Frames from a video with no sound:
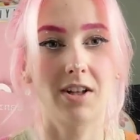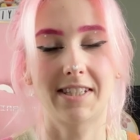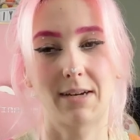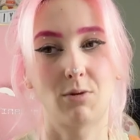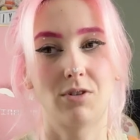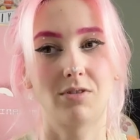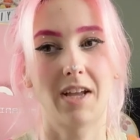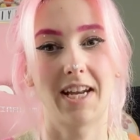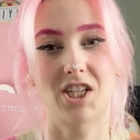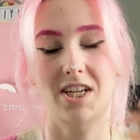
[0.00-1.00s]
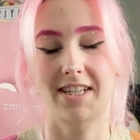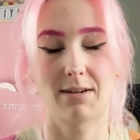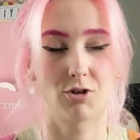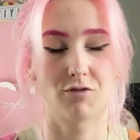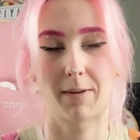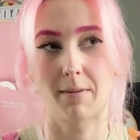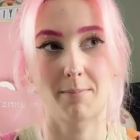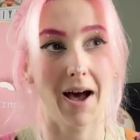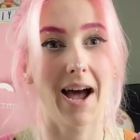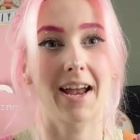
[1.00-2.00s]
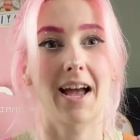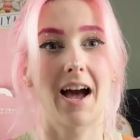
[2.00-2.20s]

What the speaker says: Is anyone, any chance anyone can ring me back?